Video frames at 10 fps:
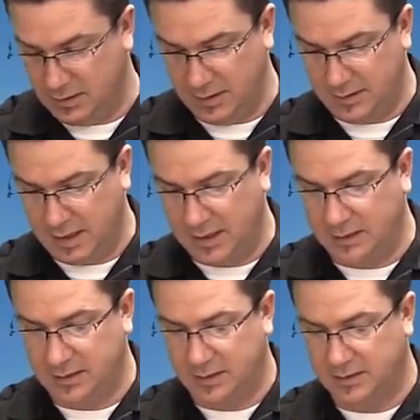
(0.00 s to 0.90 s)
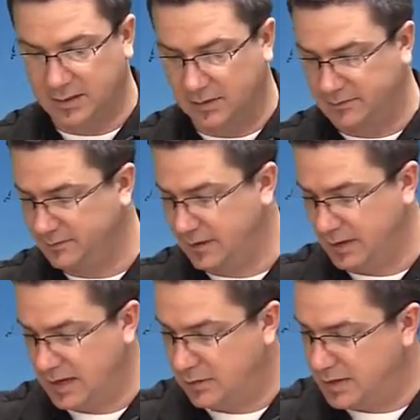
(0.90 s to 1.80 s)
And then I get the dust off,
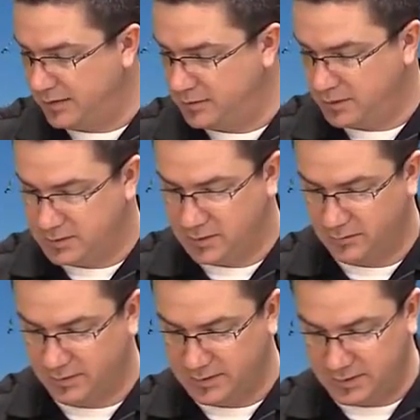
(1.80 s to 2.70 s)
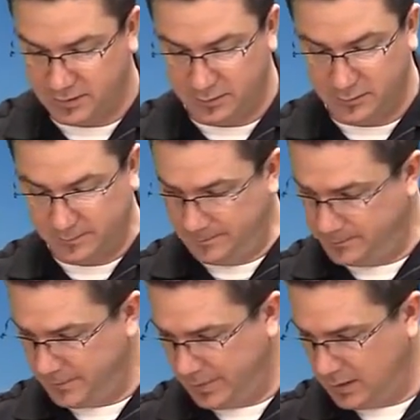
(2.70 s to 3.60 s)
and now we have a good surface to glue.
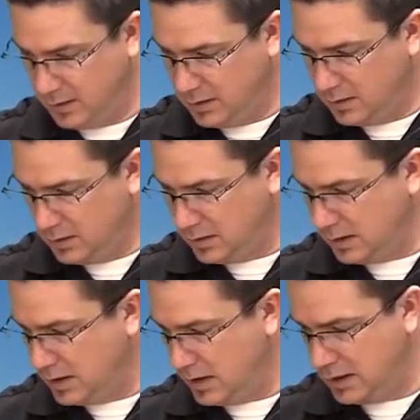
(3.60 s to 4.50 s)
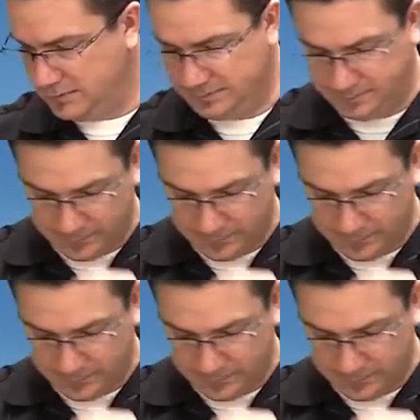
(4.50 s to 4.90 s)
The